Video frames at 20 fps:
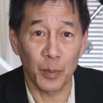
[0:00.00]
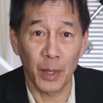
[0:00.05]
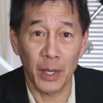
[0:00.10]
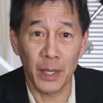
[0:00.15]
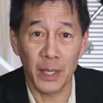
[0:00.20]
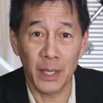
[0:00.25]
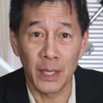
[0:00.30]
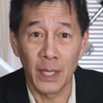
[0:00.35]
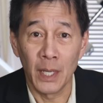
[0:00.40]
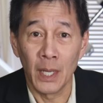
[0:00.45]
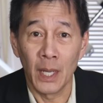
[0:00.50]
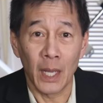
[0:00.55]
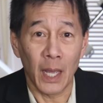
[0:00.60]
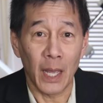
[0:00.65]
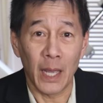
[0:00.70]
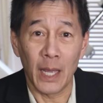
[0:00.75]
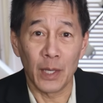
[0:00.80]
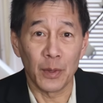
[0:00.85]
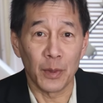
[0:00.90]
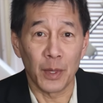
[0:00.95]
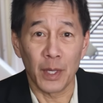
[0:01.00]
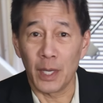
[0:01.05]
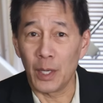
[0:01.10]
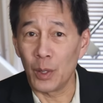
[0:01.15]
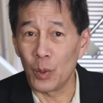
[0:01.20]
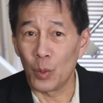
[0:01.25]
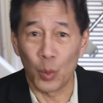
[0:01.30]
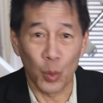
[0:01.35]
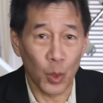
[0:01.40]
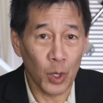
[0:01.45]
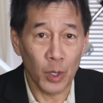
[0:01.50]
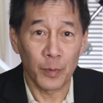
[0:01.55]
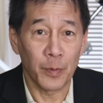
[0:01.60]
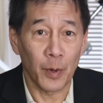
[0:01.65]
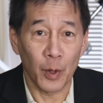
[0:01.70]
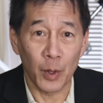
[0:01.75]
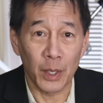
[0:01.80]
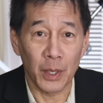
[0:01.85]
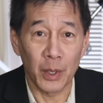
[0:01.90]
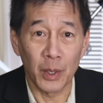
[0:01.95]
of money, and they weren't
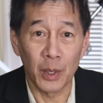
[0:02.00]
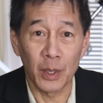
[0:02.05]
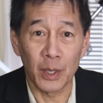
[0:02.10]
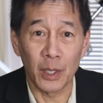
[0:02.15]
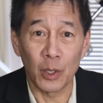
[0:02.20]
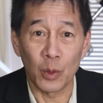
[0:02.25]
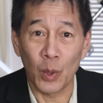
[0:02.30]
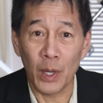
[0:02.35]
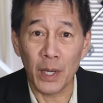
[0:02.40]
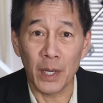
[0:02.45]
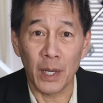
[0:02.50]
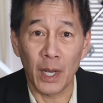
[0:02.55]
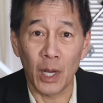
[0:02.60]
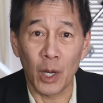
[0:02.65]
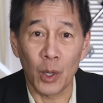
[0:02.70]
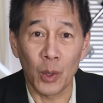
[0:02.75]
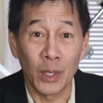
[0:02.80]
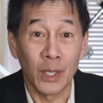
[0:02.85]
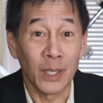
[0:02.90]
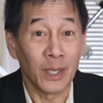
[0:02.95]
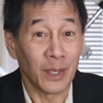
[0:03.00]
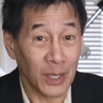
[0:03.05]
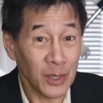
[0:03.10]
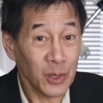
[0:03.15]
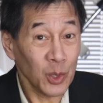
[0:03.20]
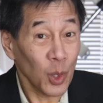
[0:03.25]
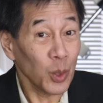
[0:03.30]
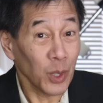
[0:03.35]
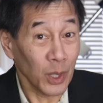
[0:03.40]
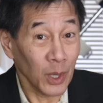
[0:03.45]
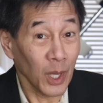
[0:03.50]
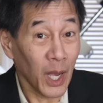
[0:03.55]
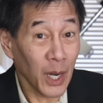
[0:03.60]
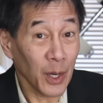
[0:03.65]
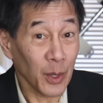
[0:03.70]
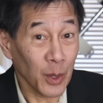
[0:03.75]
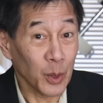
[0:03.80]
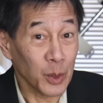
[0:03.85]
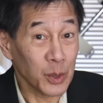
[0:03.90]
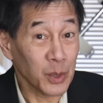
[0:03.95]
very good. And right now, they sold a
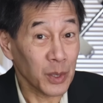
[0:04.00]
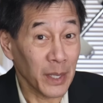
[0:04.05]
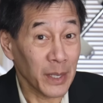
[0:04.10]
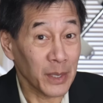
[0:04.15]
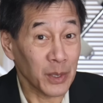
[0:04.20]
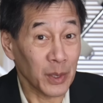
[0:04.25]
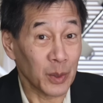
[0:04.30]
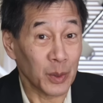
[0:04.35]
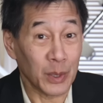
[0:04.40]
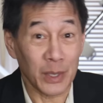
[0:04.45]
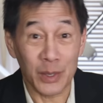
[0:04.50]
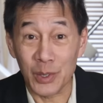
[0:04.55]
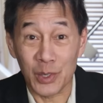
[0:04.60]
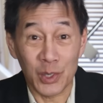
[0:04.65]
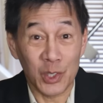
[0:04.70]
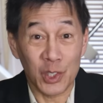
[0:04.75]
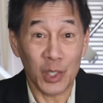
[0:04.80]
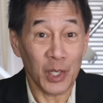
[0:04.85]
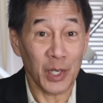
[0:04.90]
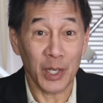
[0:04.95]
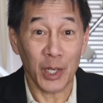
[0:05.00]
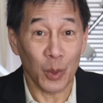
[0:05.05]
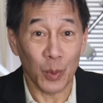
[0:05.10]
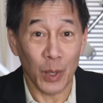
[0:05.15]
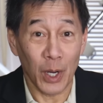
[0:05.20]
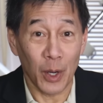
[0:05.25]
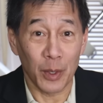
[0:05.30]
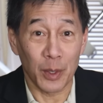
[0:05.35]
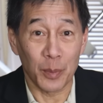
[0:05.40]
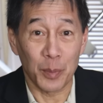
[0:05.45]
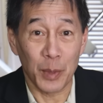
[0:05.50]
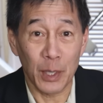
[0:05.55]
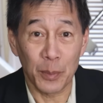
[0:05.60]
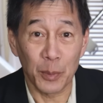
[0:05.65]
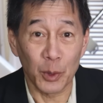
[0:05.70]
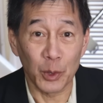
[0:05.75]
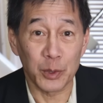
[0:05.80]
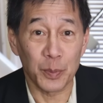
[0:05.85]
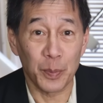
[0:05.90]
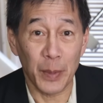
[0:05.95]
lot of those things, and they're just sitting around in
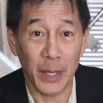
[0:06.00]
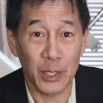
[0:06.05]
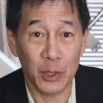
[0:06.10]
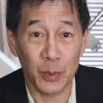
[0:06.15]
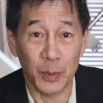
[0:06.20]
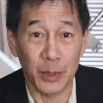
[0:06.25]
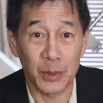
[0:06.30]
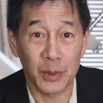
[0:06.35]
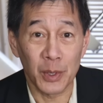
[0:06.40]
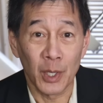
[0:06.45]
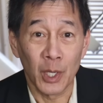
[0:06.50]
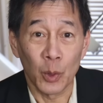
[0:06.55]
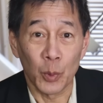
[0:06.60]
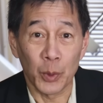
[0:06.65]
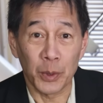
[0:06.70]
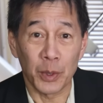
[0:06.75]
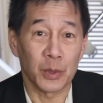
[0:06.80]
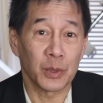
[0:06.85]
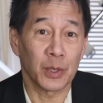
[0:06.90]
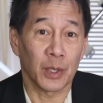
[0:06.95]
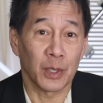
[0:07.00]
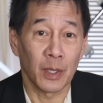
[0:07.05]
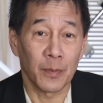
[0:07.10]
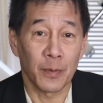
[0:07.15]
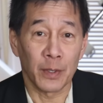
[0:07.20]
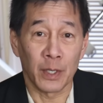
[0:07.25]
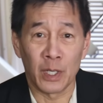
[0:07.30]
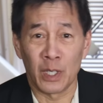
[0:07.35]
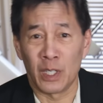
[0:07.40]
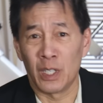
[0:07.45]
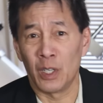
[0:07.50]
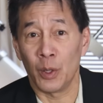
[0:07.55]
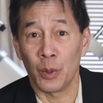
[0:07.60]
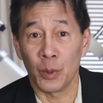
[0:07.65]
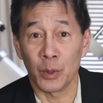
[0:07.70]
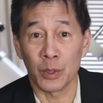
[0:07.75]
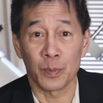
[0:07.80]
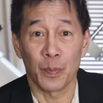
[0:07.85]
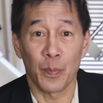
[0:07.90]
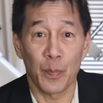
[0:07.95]
people's basements with the significant
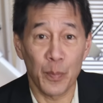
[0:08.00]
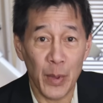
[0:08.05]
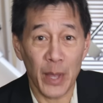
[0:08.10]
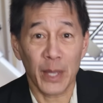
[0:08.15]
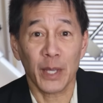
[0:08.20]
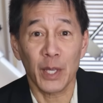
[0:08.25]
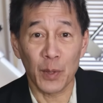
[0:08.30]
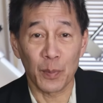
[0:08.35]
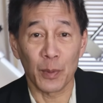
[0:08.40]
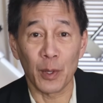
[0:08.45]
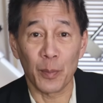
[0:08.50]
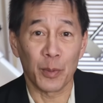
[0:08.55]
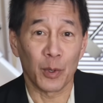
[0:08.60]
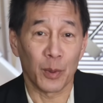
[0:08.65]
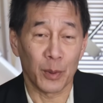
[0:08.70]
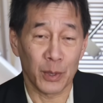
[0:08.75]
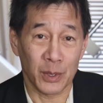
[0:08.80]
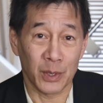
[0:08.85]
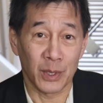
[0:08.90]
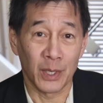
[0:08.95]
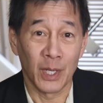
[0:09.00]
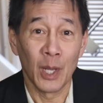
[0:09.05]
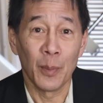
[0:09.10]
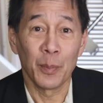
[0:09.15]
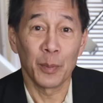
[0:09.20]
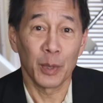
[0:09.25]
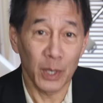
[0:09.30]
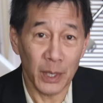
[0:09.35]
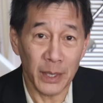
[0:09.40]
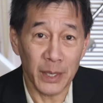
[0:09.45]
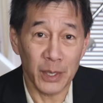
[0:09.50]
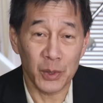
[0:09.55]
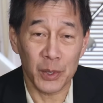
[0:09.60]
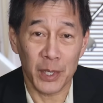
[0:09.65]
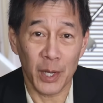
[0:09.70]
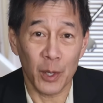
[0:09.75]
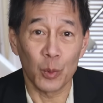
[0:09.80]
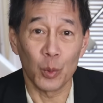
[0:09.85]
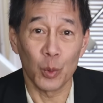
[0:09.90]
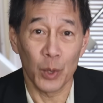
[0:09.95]
others begging the person, please
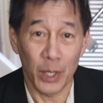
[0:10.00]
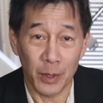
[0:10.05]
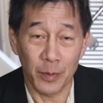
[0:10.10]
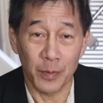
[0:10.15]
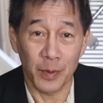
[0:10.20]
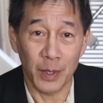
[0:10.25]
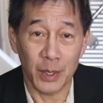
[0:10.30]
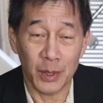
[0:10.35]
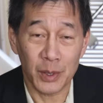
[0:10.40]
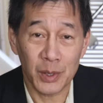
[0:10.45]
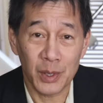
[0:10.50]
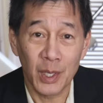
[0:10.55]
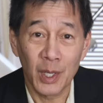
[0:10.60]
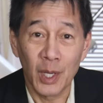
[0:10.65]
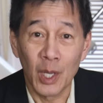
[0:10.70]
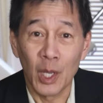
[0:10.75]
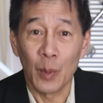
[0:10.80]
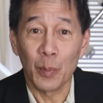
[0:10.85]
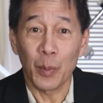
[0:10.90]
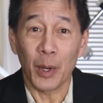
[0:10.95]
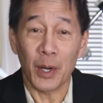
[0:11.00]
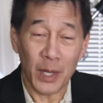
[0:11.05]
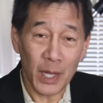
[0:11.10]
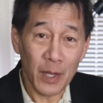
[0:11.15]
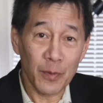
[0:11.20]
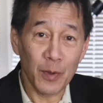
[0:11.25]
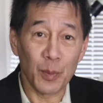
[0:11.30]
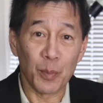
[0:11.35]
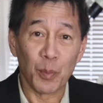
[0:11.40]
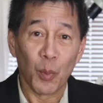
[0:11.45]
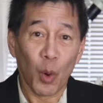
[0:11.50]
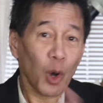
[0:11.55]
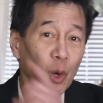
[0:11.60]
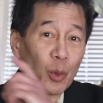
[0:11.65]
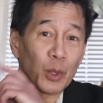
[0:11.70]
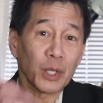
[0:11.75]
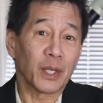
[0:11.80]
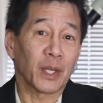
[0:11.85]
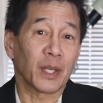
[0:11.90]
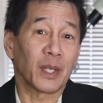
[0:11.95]
get rid of this. But even
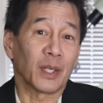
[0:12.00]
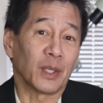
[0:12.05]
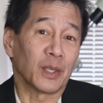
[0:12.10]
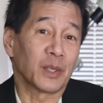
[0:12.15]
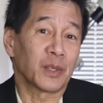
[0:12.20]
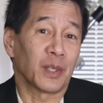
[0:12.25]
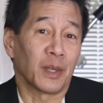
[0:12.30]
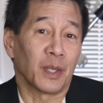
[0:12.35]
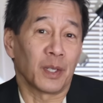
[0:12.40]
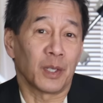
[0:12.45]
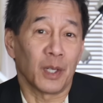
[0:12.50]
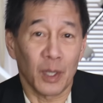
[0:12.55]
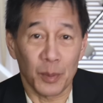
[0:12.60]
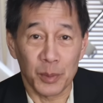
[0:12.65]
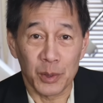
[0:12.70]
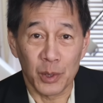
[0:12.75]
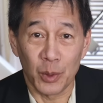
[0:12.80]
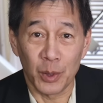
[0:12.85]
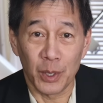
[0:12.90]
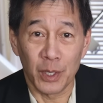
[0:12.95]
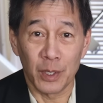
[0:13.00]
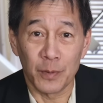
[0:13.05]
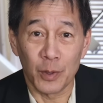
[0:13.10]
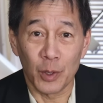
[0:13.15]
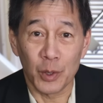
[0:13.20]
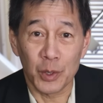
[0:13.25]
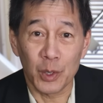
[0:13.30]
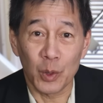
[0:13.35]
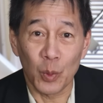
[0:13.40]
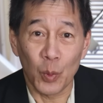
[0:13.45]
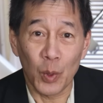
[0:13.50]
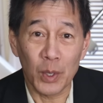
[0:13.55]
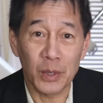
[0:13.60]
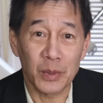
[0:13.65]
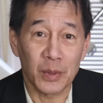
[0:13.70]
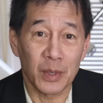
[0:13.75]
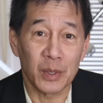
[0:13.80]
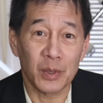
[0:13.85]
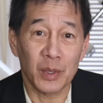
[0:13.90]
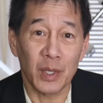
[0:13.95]
more ridiculous than the Dobsonian version
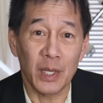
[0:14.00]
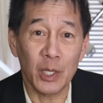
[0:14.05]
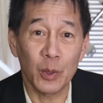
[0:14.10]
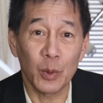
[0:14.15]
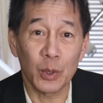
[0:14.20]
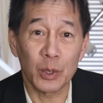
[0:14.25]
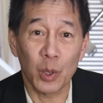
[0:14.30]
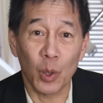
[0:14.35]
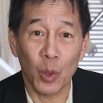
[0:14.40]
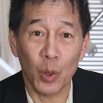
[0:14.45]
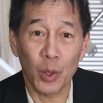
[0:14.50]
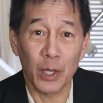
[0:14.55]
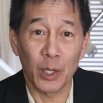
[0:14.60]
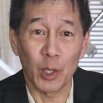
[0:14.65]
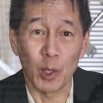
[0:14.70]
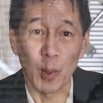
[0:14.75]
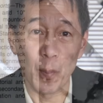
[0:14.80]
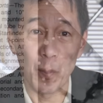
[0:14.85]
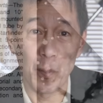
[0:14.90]
was this equatorial